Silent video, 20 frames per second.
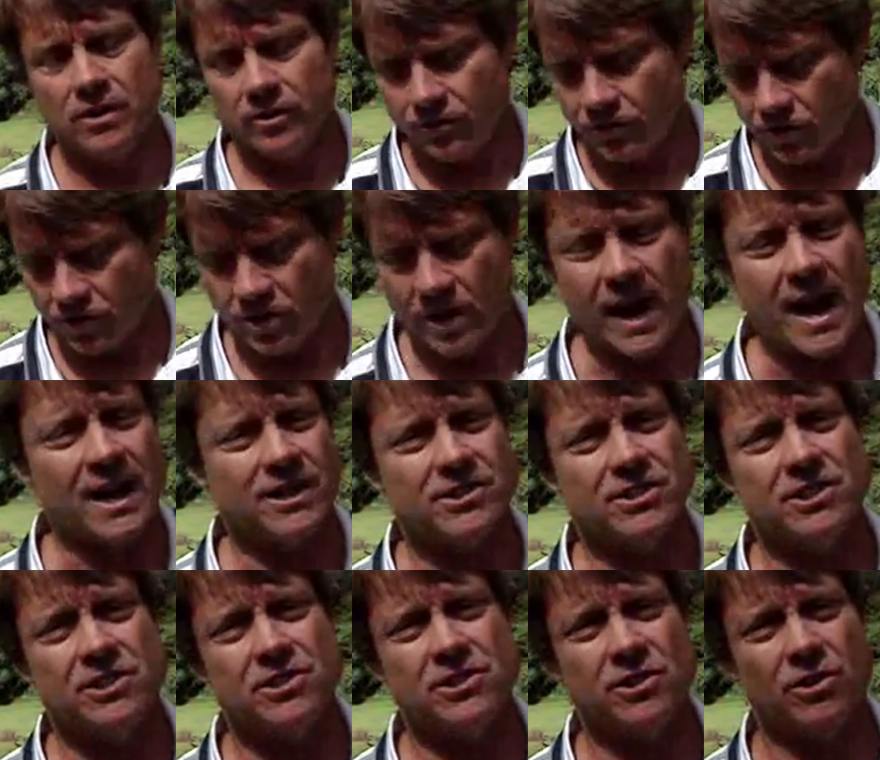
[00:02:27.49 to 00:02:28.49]
So you're
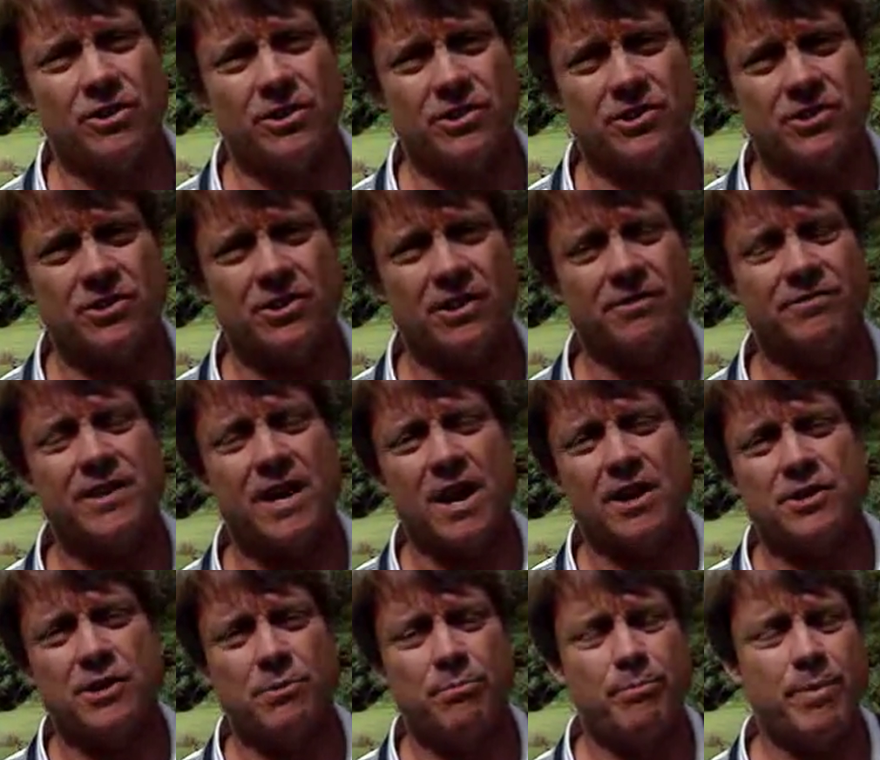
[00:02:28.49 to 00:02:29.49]
actually slowing yourself
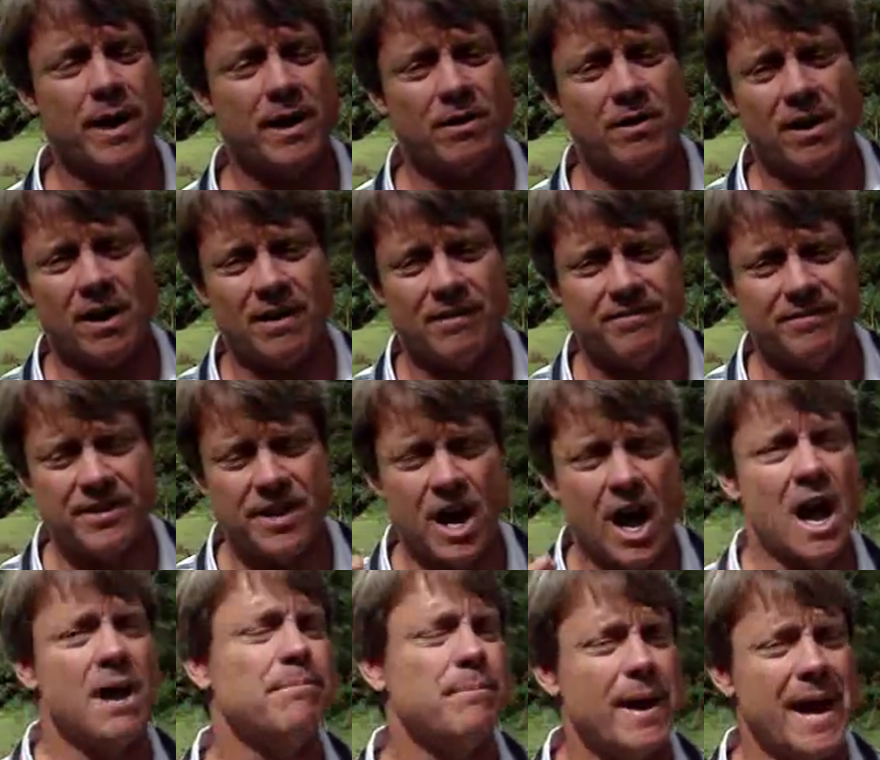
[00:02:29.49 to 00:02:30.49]
down. You're better off
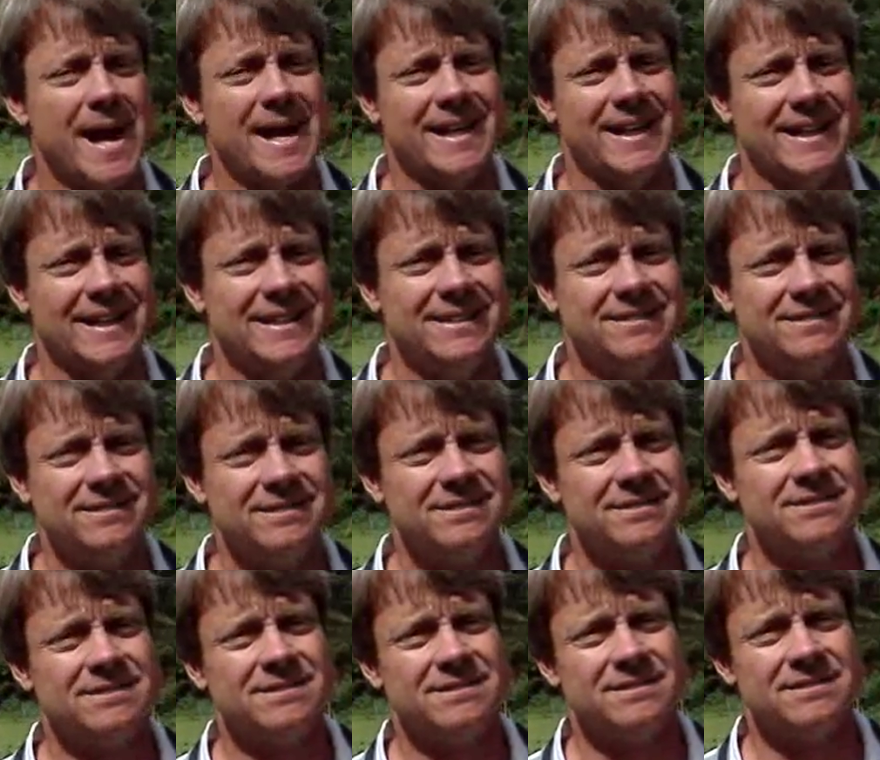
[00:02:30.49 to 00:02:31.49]
not paddling
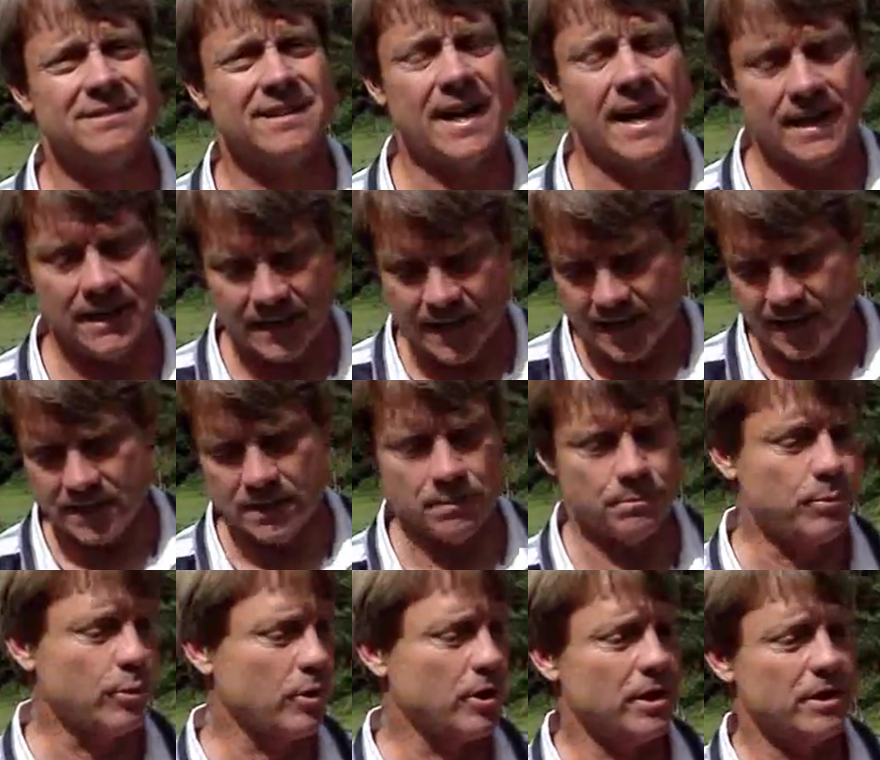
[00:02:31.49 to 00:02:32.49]
and letting the
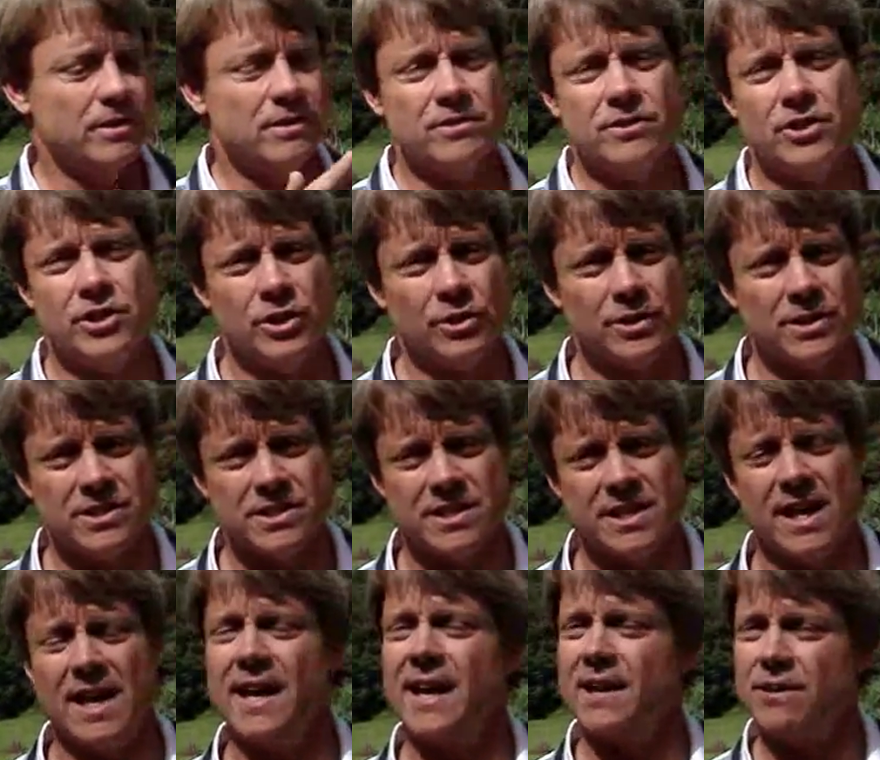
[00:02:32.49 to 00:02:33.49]
board do its
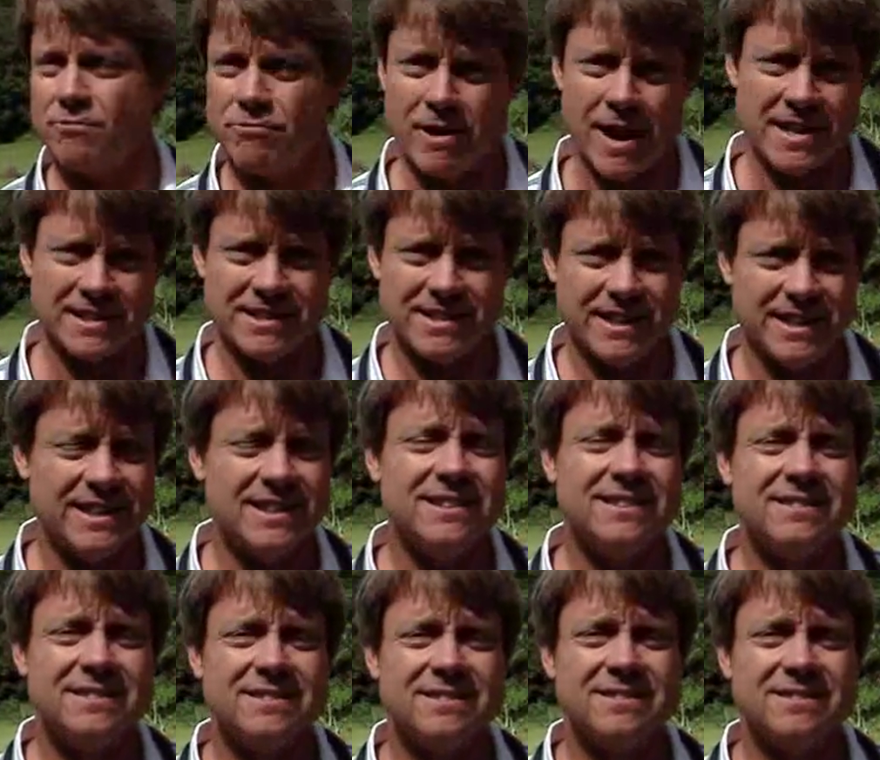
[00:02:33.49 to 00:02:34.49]
thing and resting
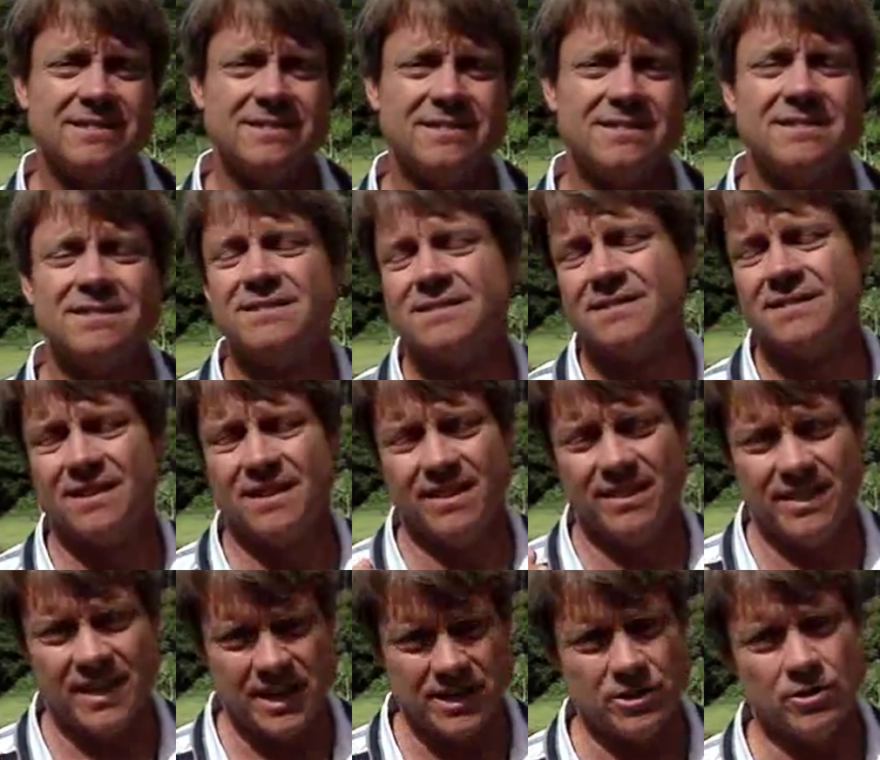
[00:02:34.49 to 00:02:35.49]

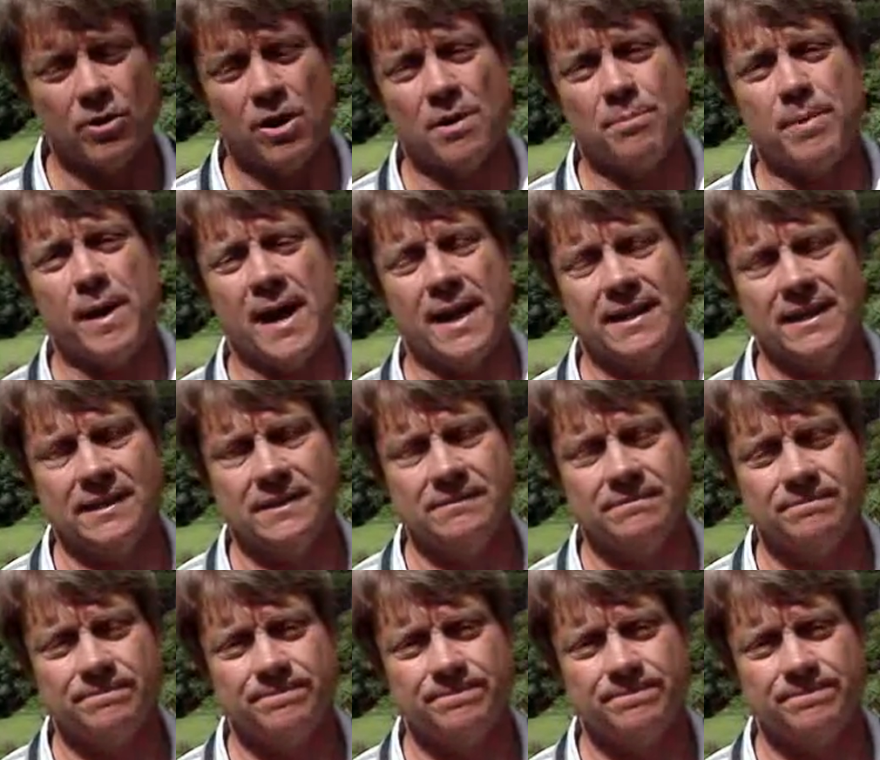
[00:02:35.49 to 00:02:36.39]
than you are paddling.